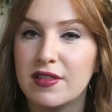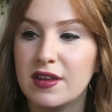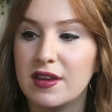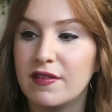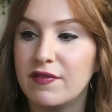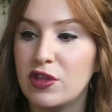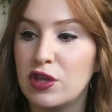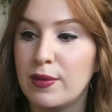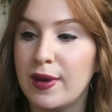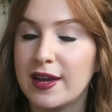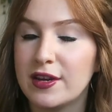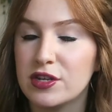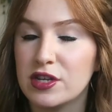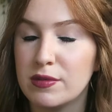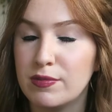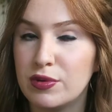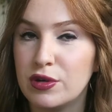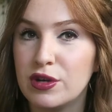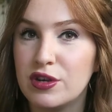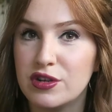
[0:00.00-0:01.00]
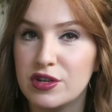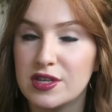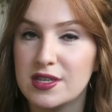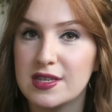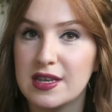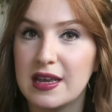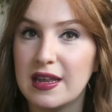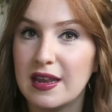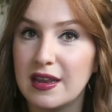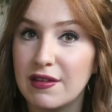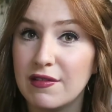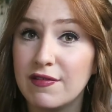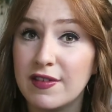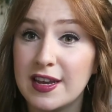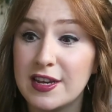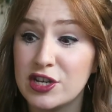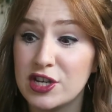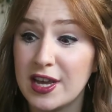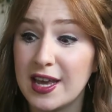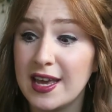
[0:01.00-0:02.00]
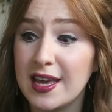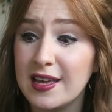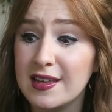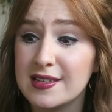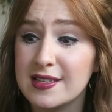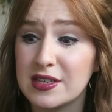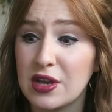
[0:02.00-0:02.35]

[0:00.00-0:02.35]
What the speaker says: than if you actually purchase it in Fiji.